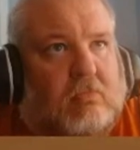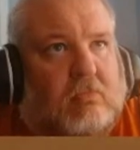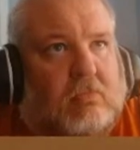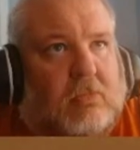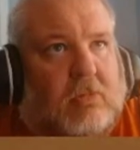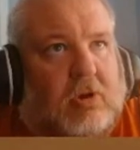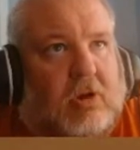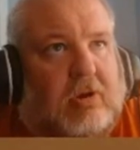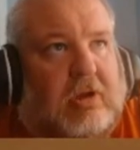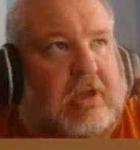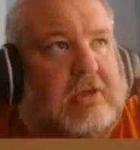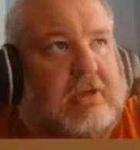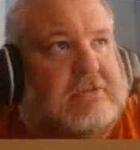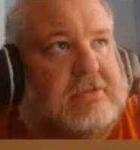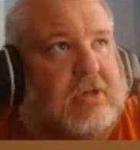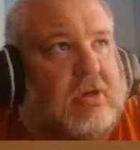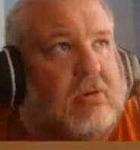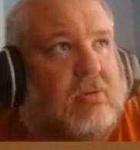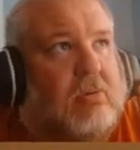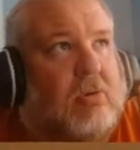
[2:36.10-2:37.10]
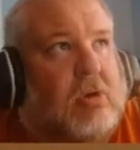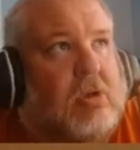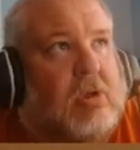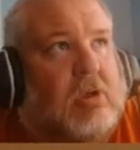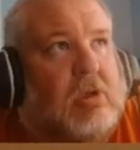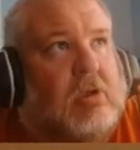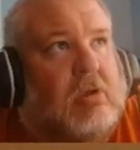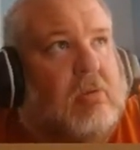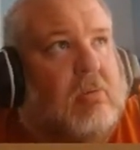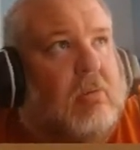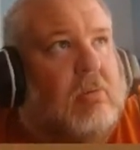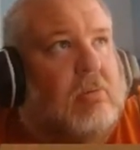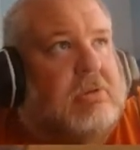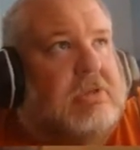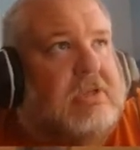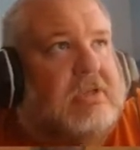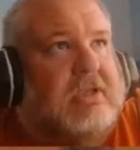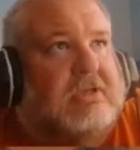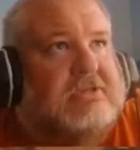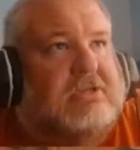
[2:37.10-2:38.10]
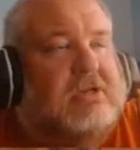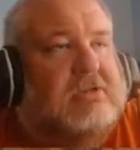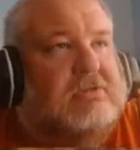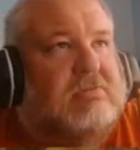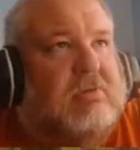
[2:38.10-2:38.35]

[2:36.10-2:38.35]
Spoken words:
okay, so what we did yesterday is we